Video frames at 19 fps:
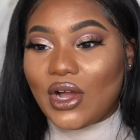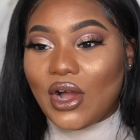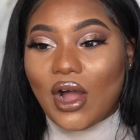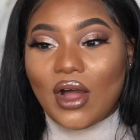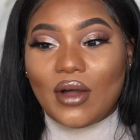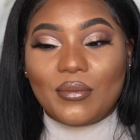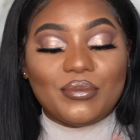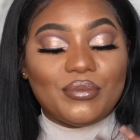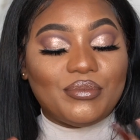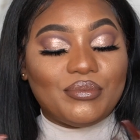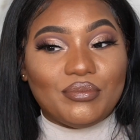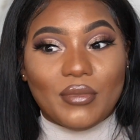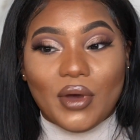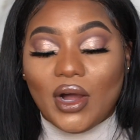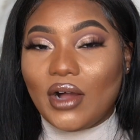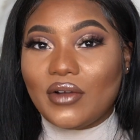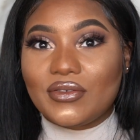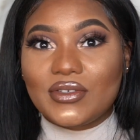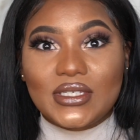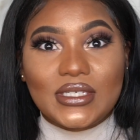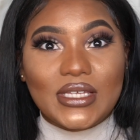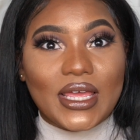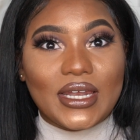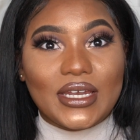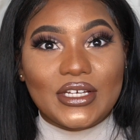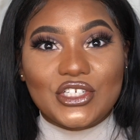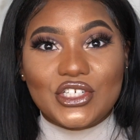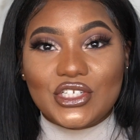uh,
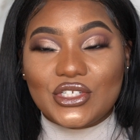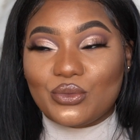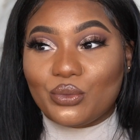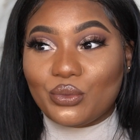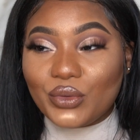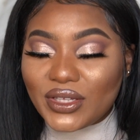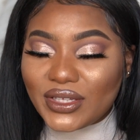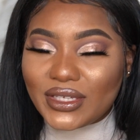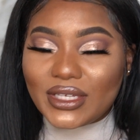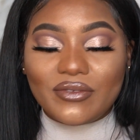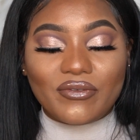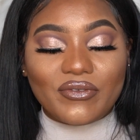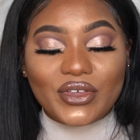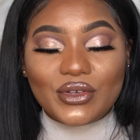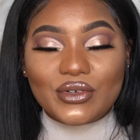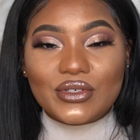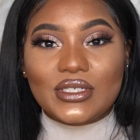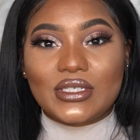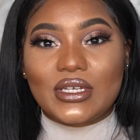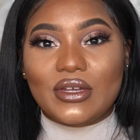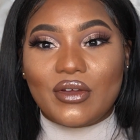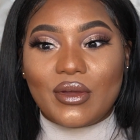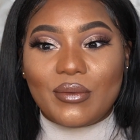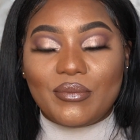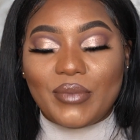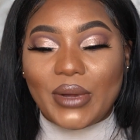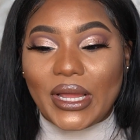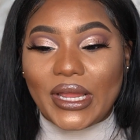offset and just really confused
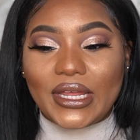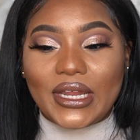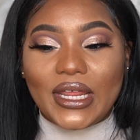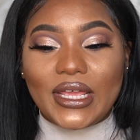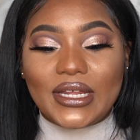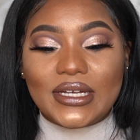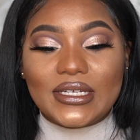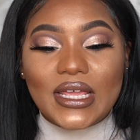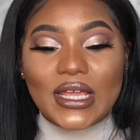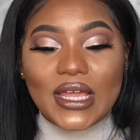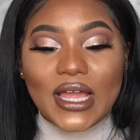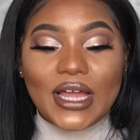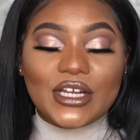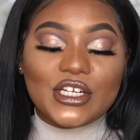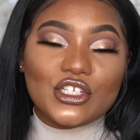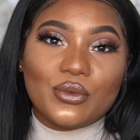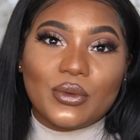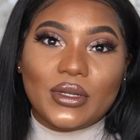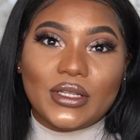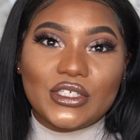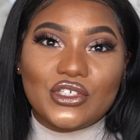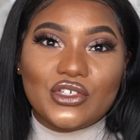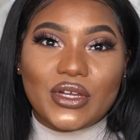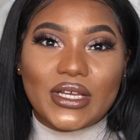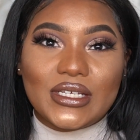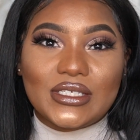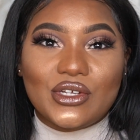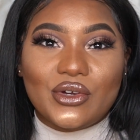by it and I just want to let you
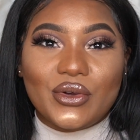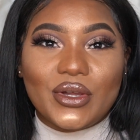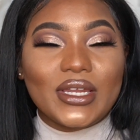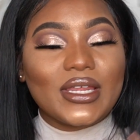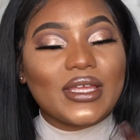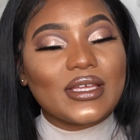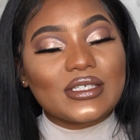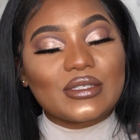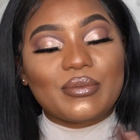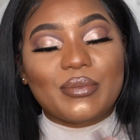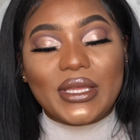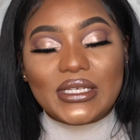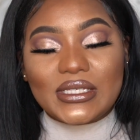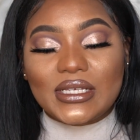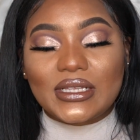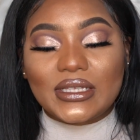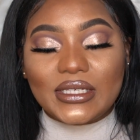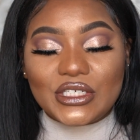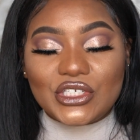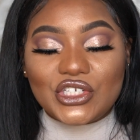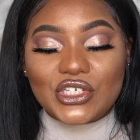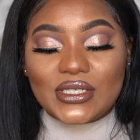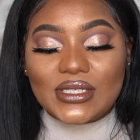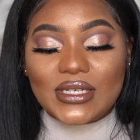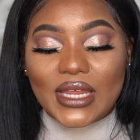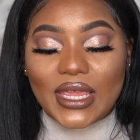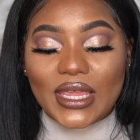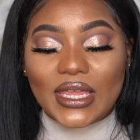guys know it is basically
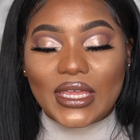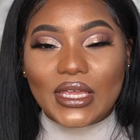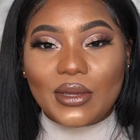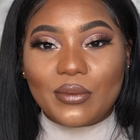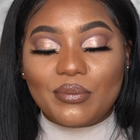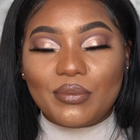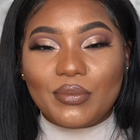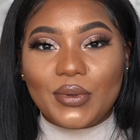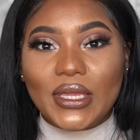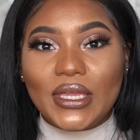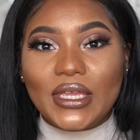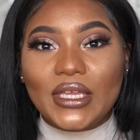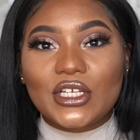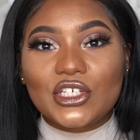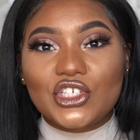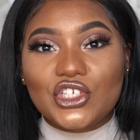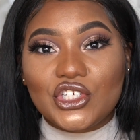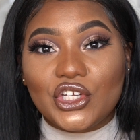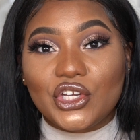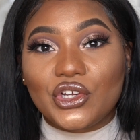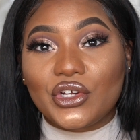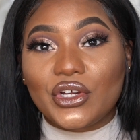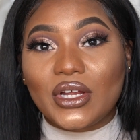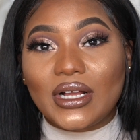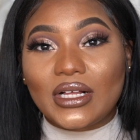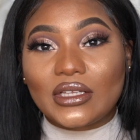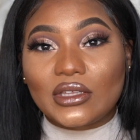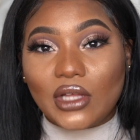just a pink
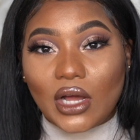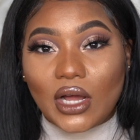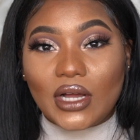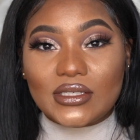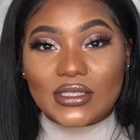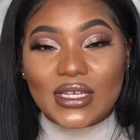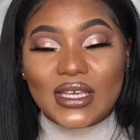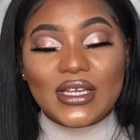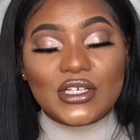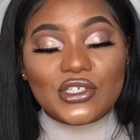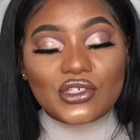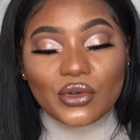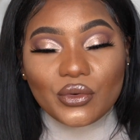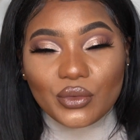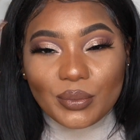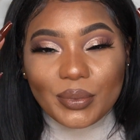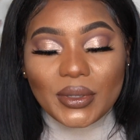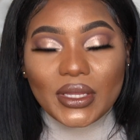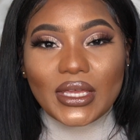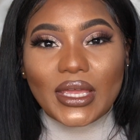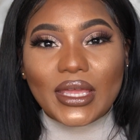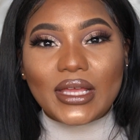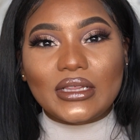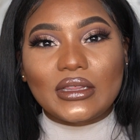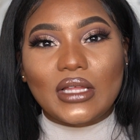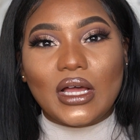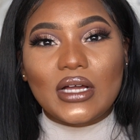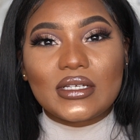sheer gloss so it would be a
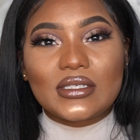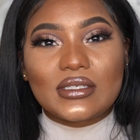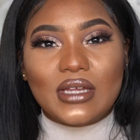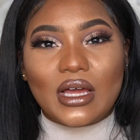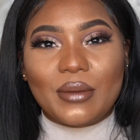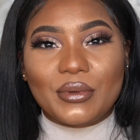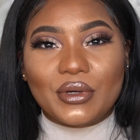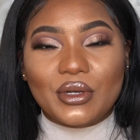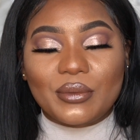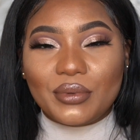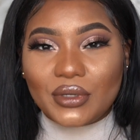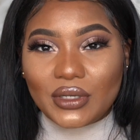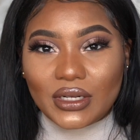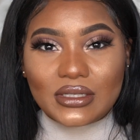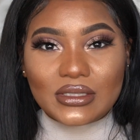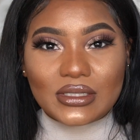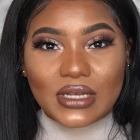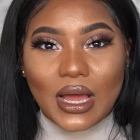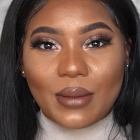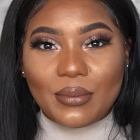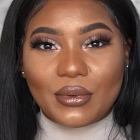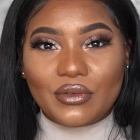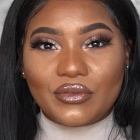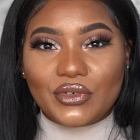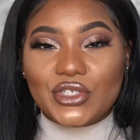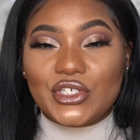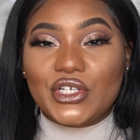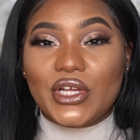gloss topper to put on top
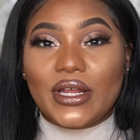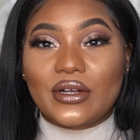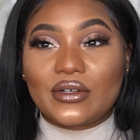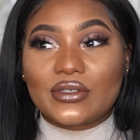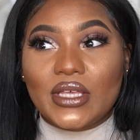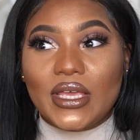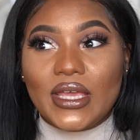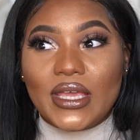of your shadows